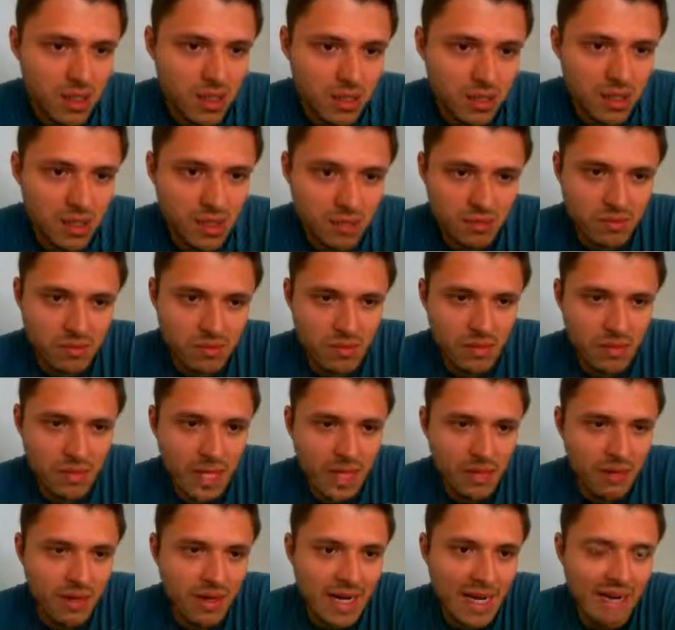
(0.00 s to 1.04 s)

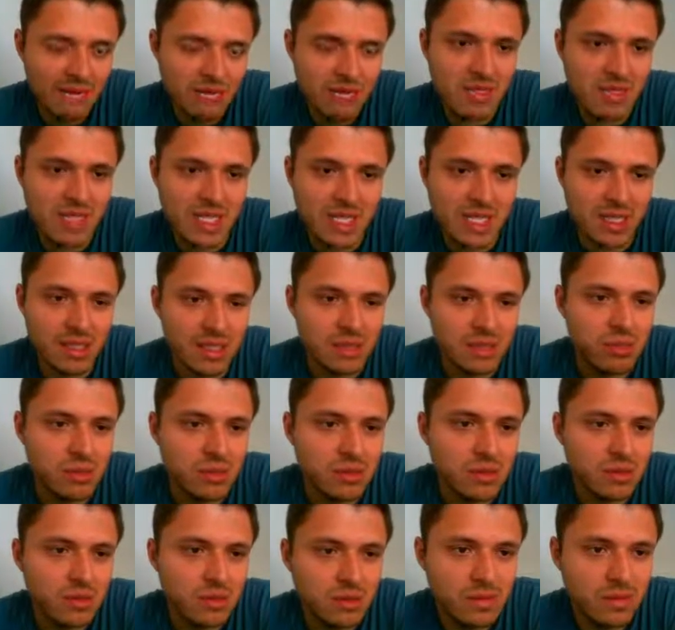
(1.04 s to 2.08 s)
I don't have to take this
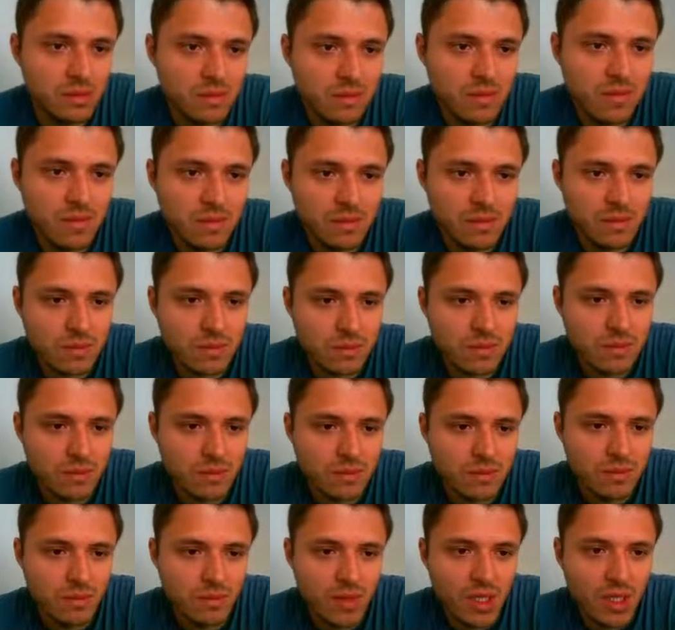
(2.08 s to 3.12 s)
pawn.
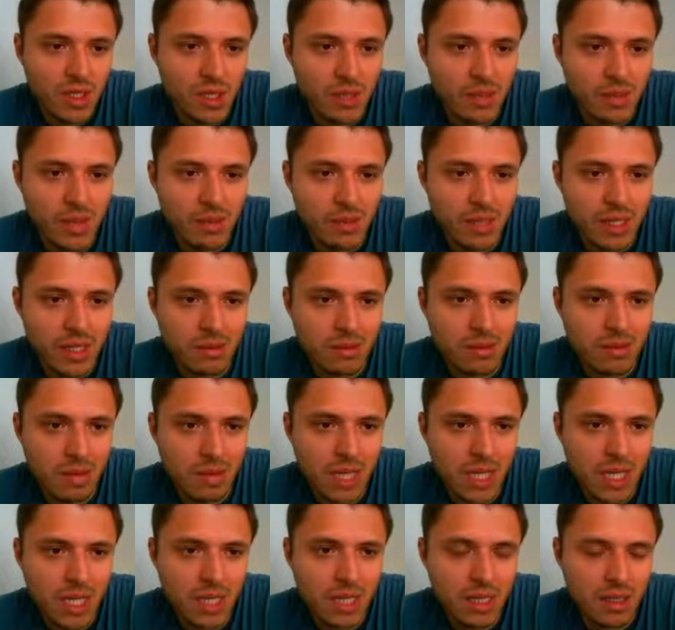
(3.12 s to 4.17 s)
Maybe I can
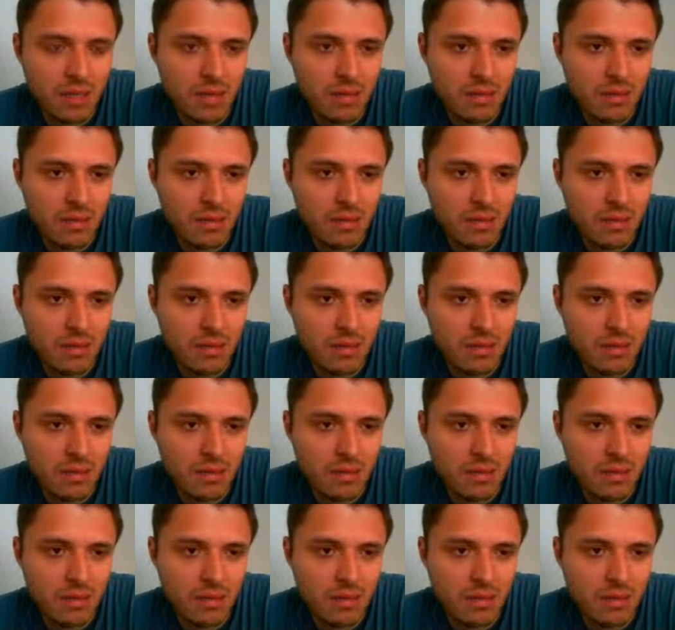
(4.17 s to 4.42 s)
play.